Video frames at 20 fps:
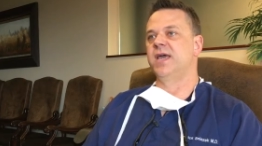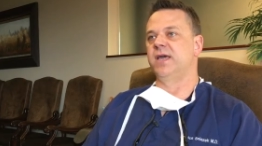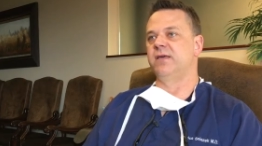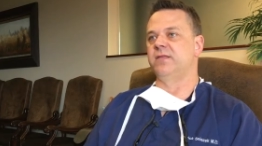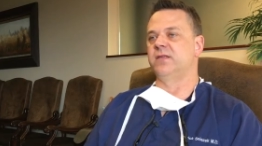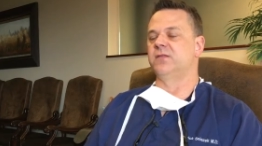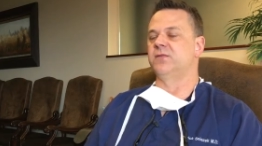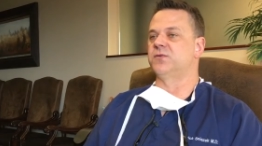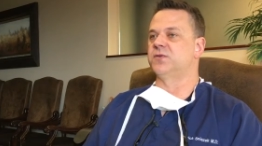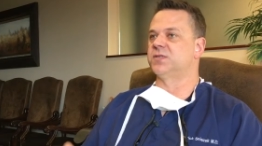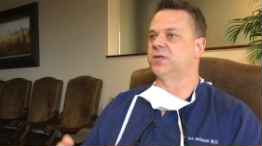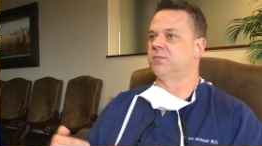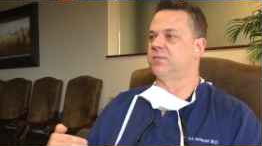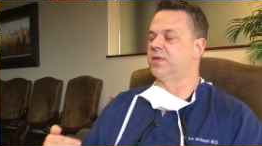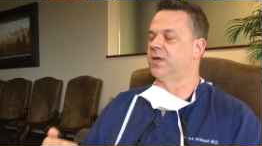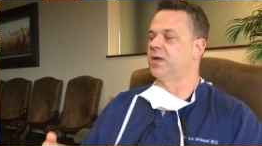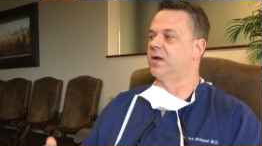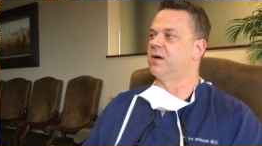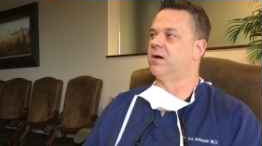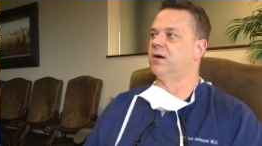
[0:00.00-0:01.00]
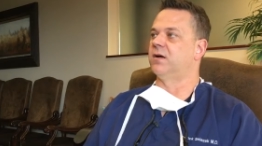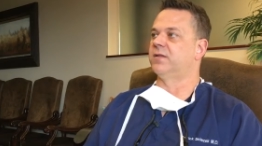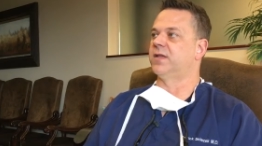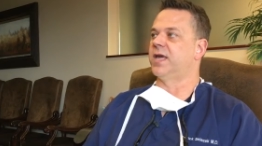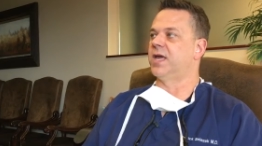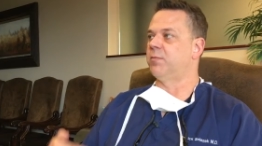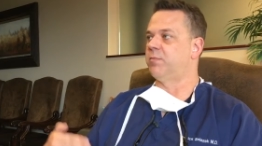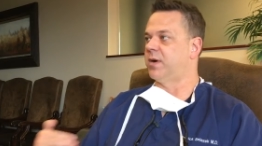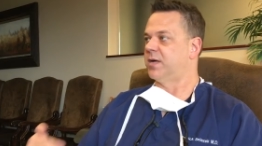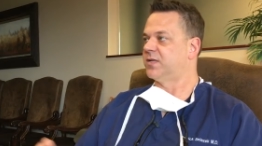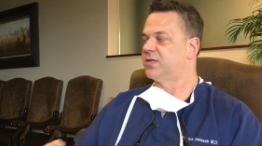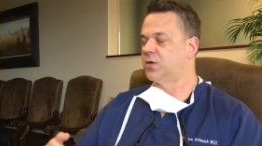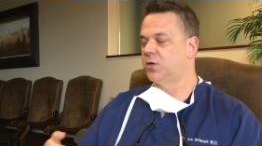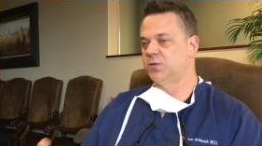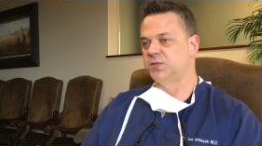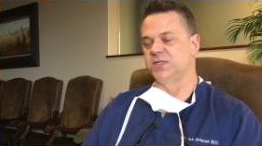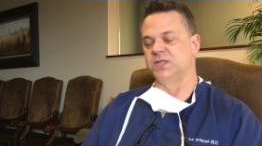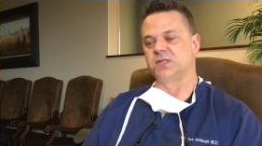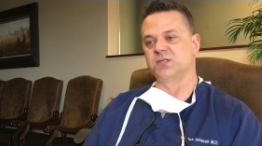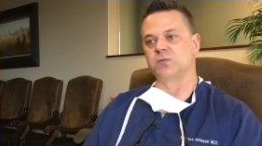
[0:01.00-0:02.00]
And then there's something called
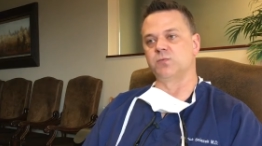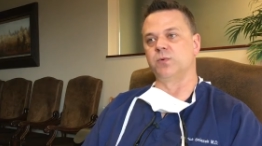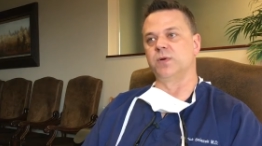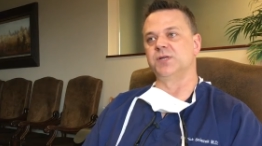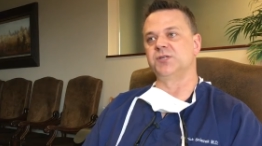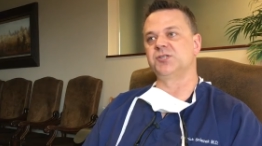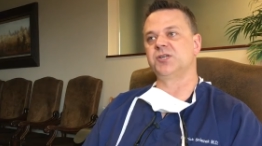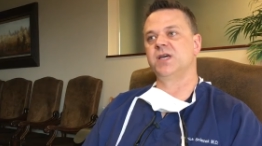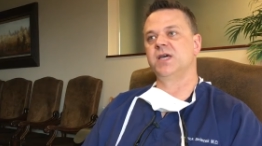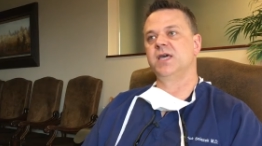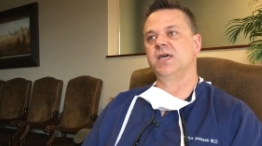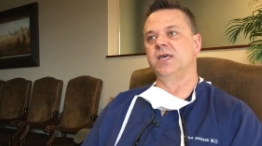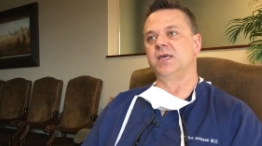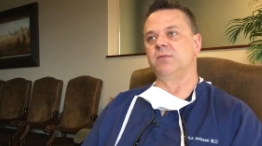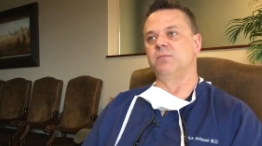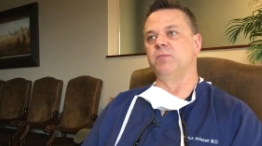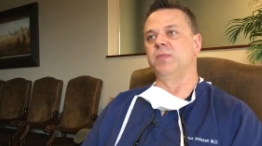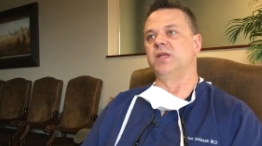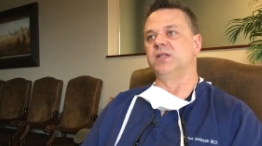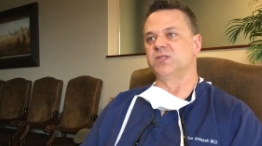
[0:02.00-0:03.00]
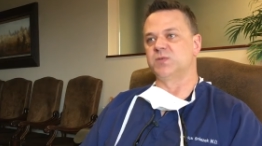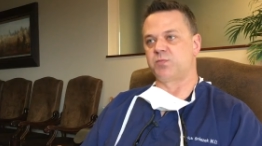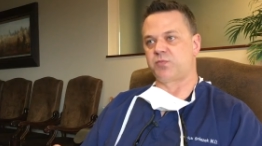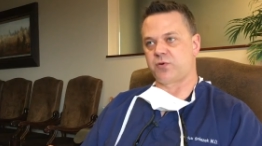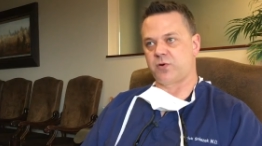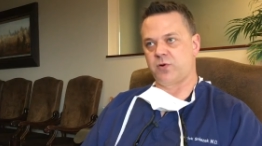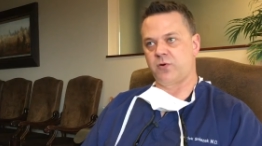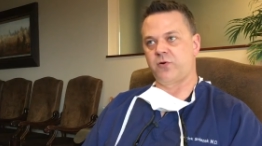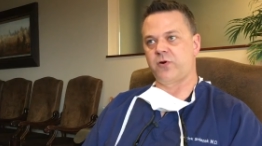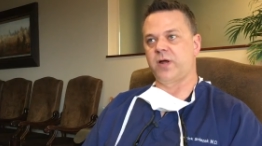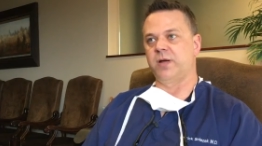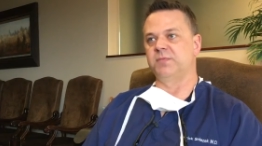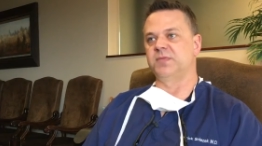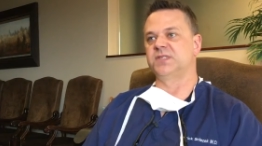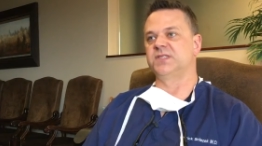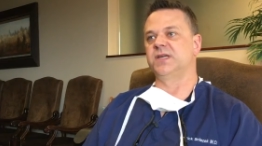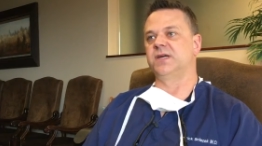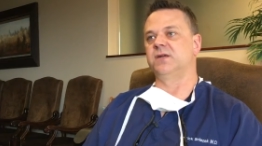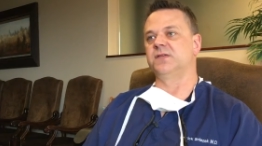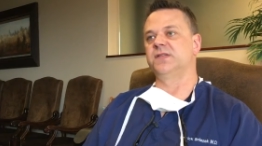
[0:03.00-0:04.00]
apoptosis, which it means programmed
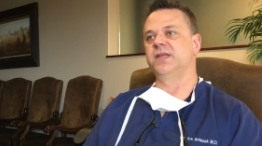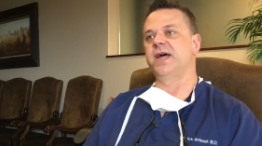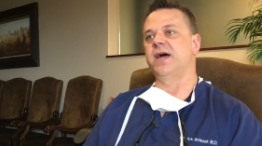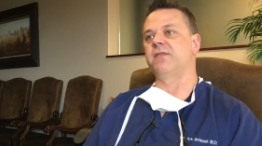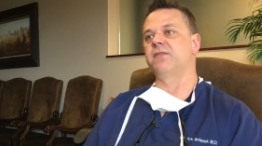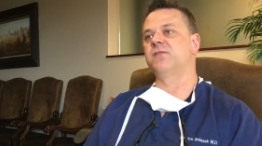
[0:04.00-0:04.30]
cell death.